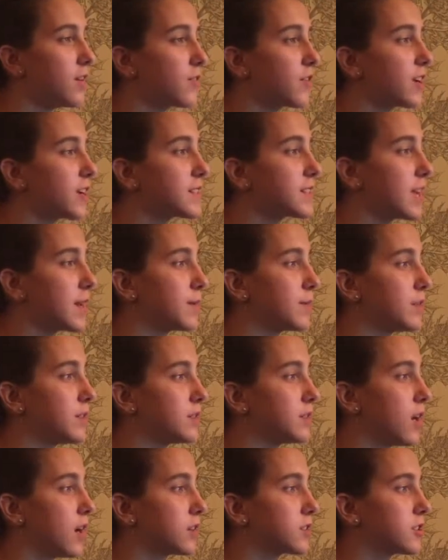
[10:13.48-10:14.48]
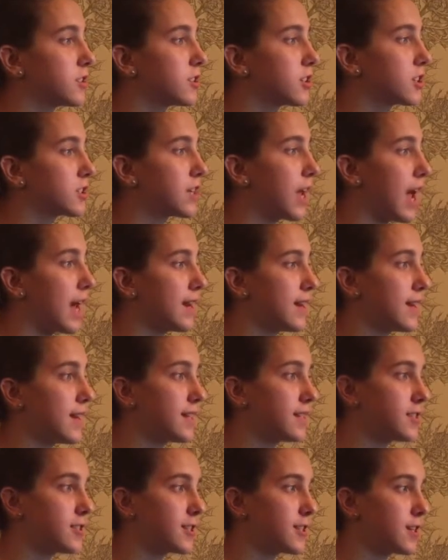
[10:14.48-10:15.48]
For example, Dr. Church added
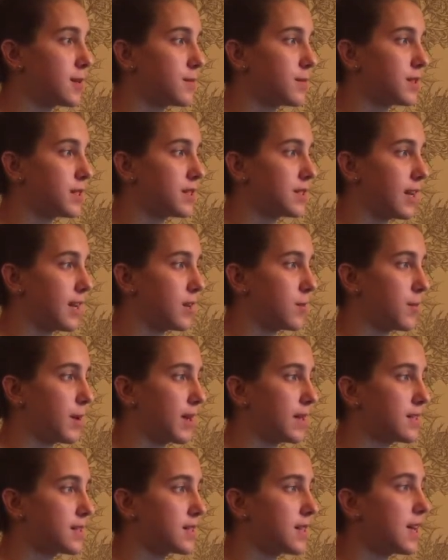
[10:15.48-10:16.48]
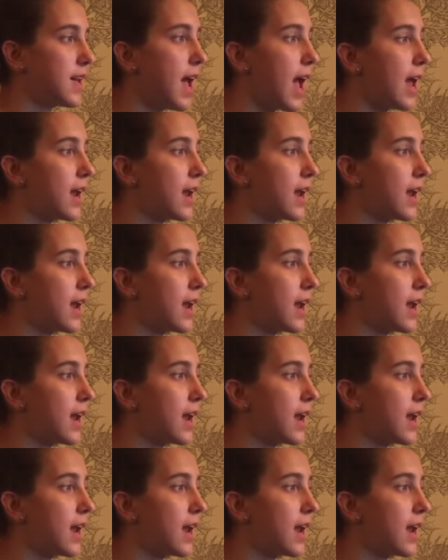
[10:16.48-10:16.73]
his genome to the database,